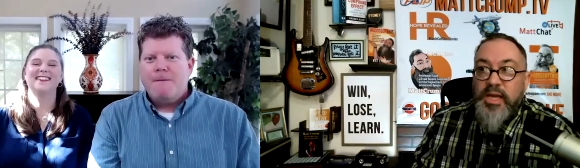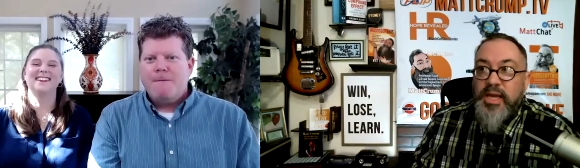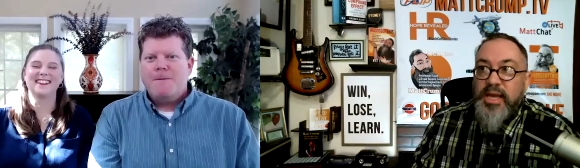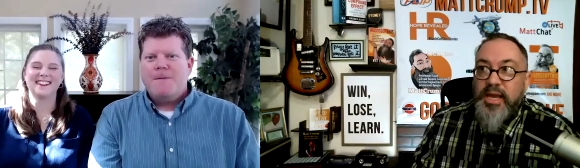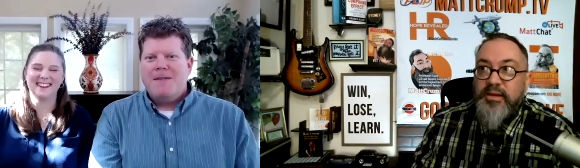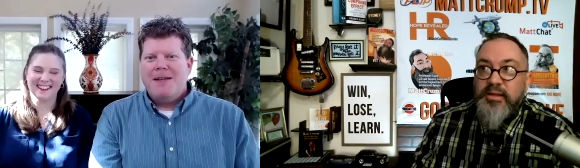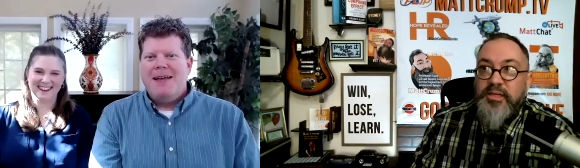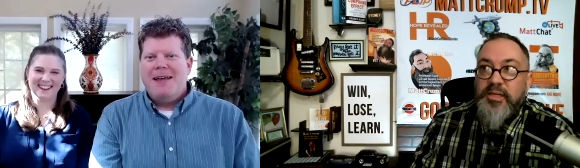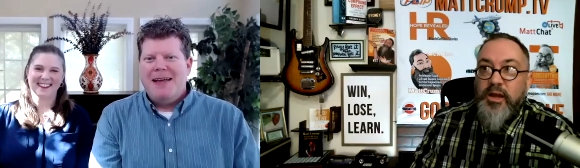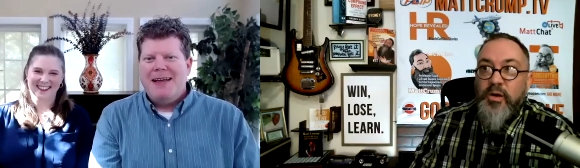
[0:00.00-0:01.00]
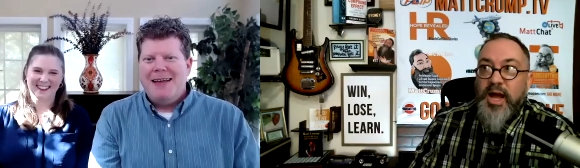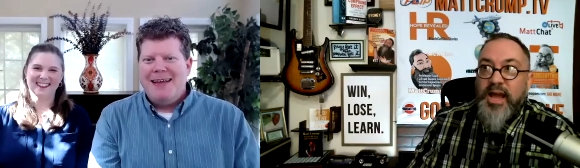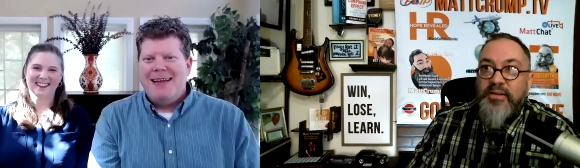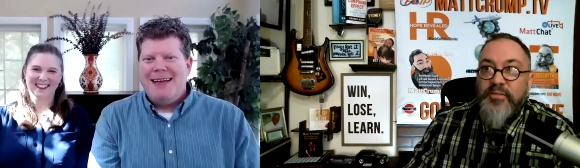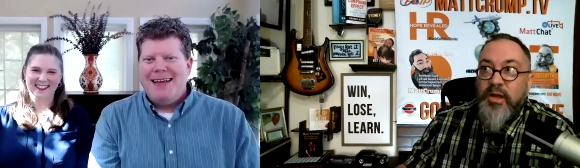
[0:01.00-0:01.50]
Speaker 1: And, you know,
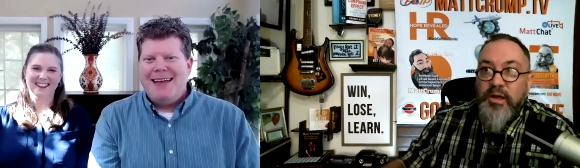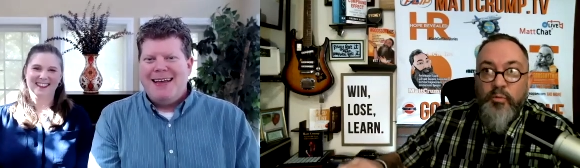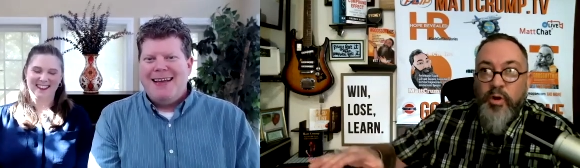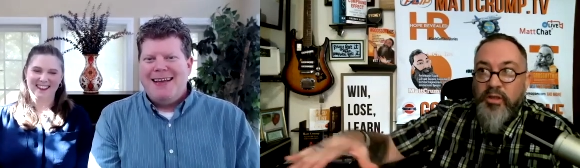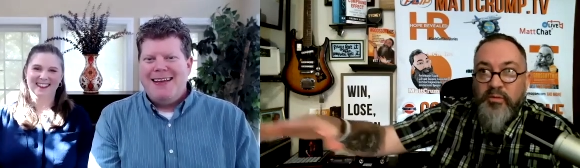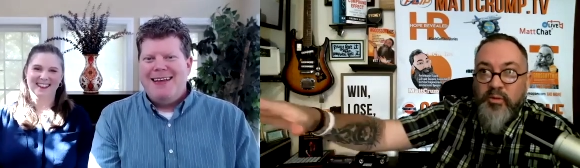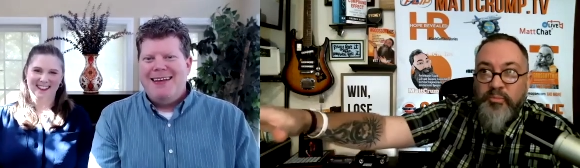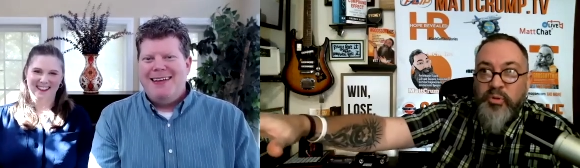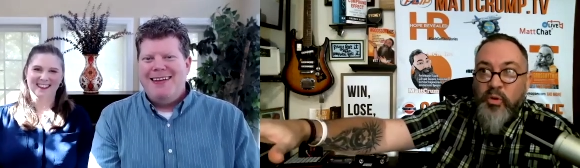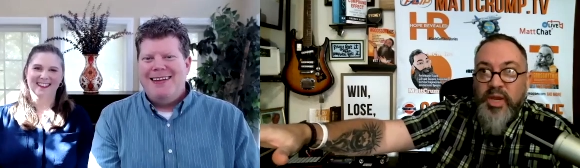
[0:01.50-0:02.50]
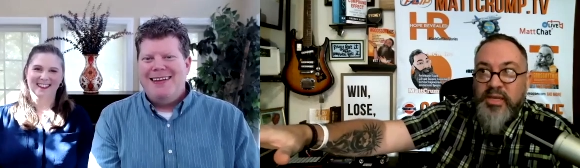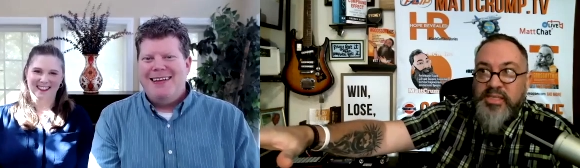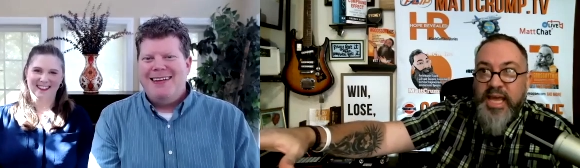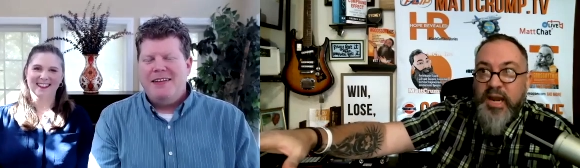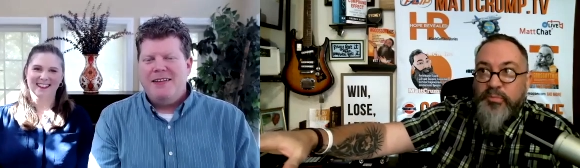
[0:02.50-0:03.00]
one of the employees, they
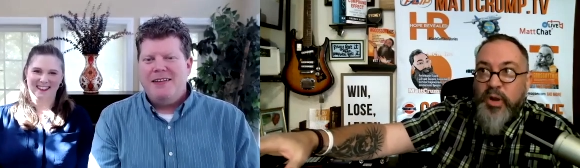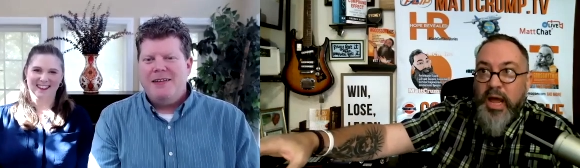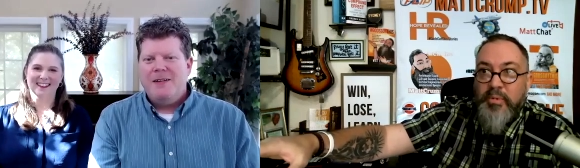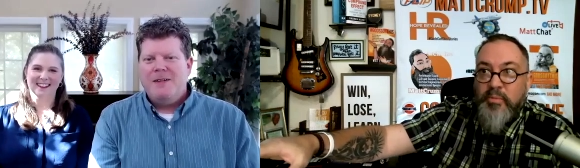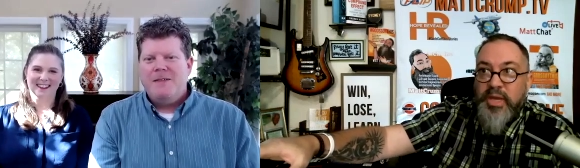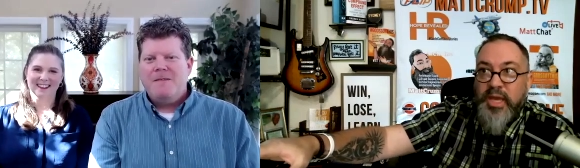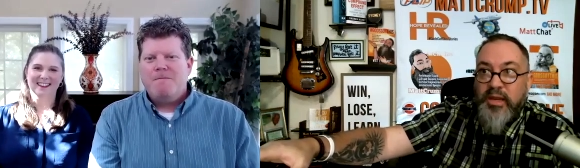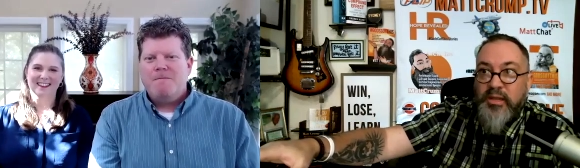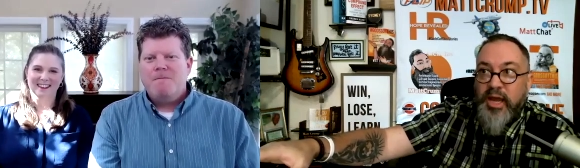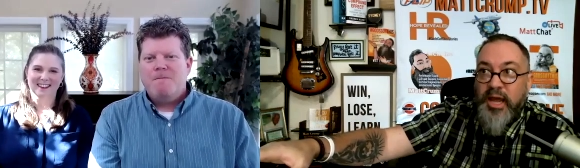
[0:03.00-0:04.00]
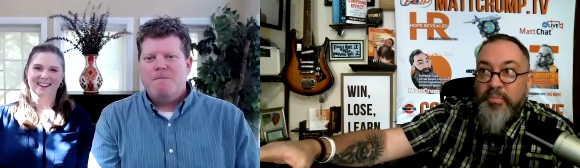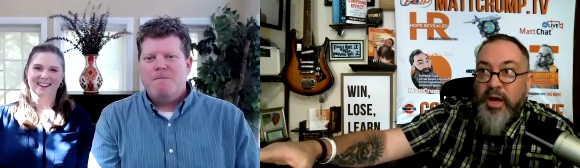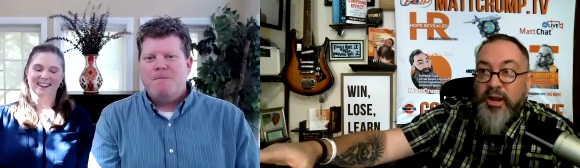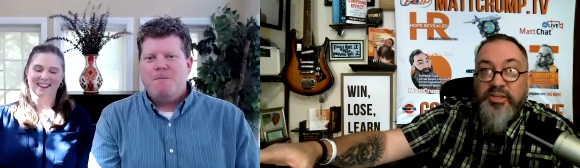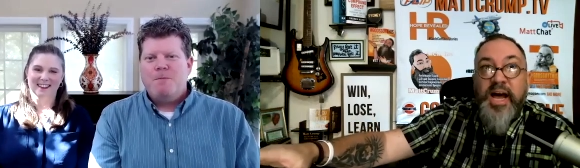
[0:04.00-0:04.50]
had a problem, and I
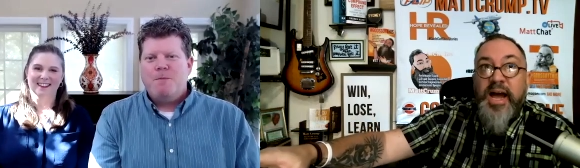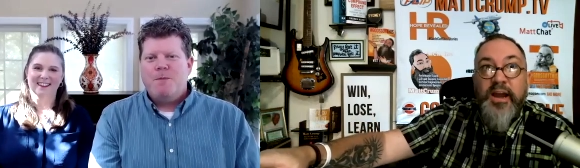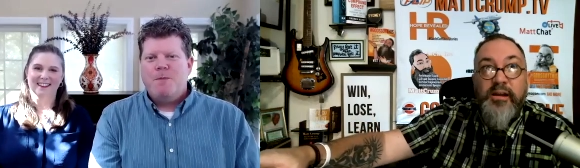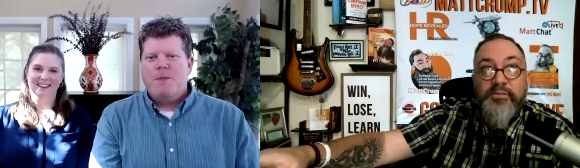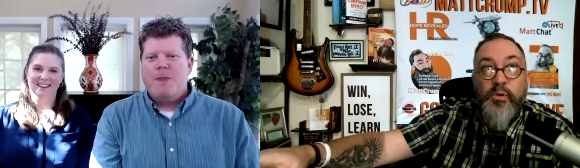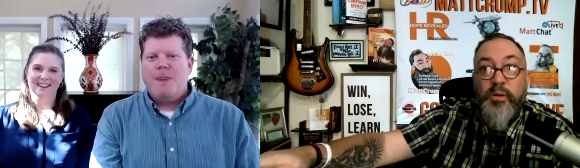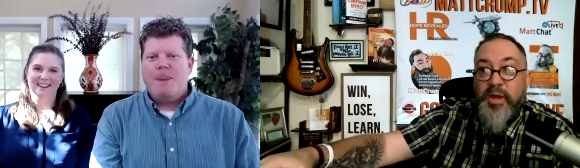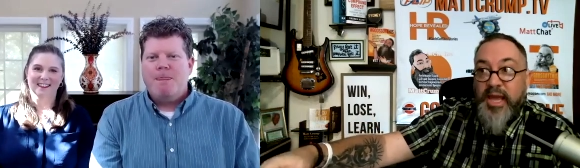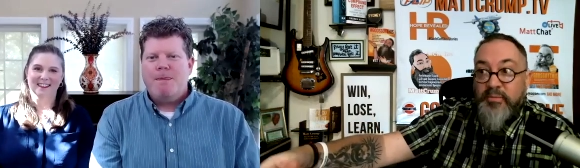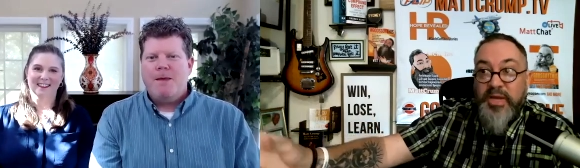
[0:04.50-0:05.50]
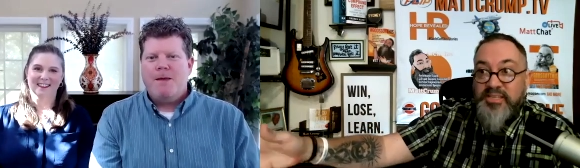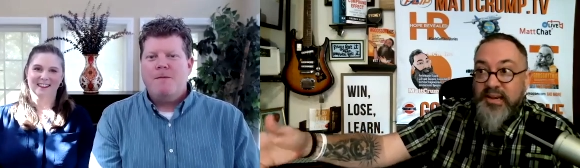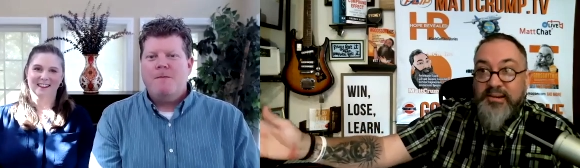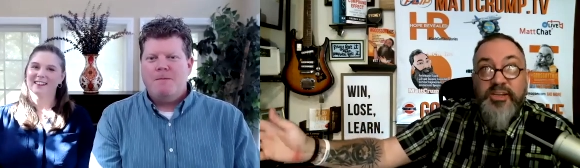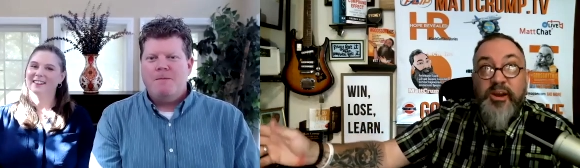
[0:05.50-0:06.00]
bought a tire for them. I had my
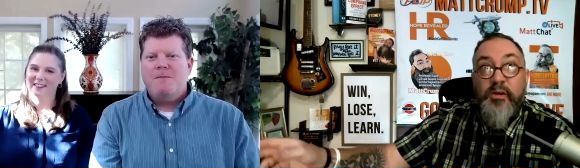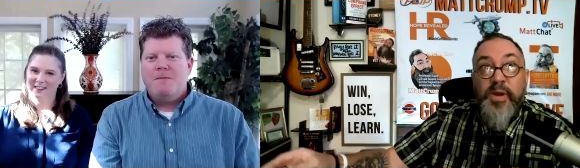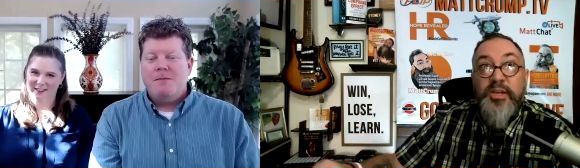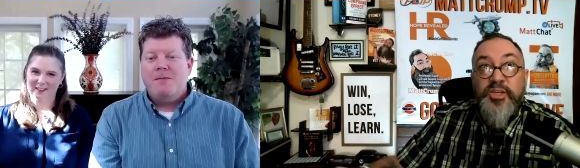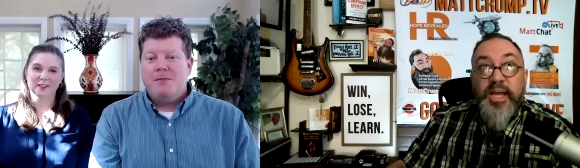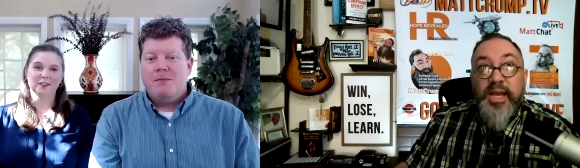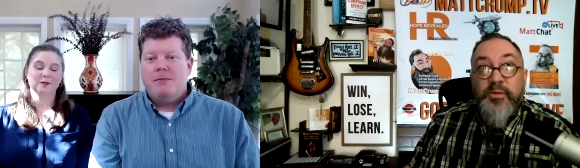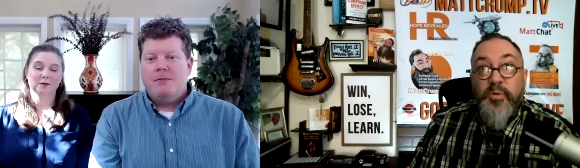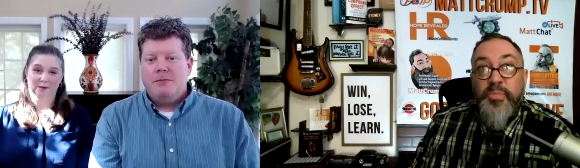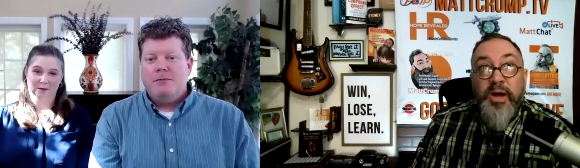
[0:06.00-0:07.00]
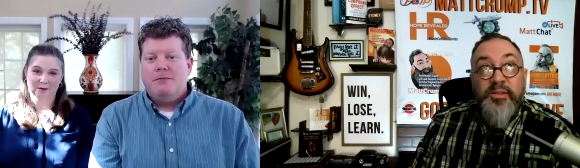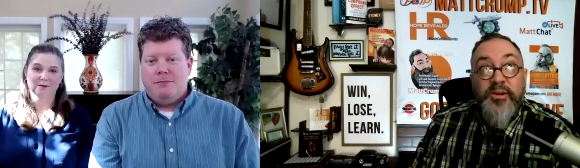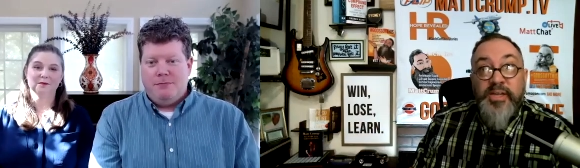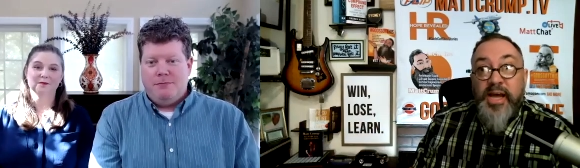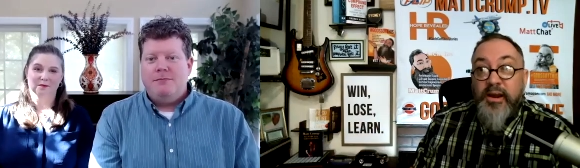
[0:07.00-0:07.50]
secretary write a check, and we bought their
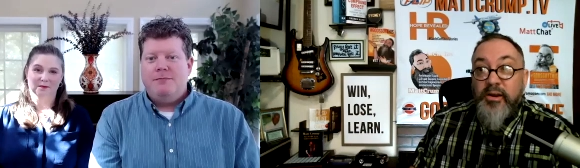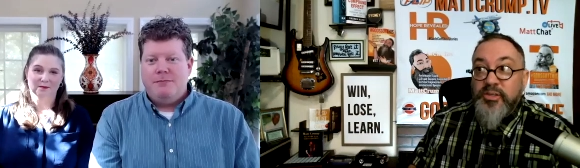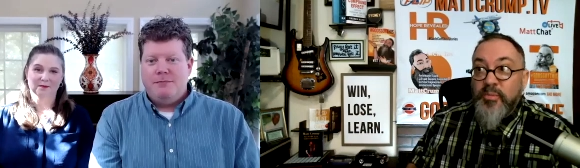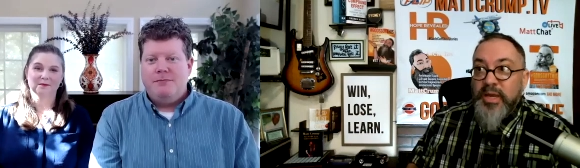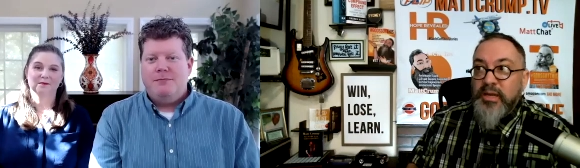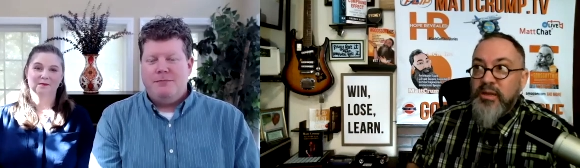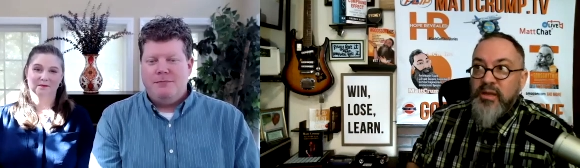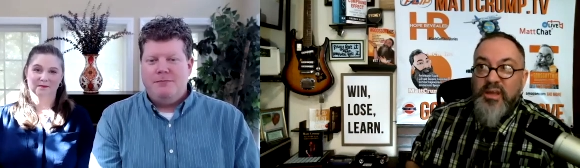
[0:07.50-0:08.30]
tire. So, I mean,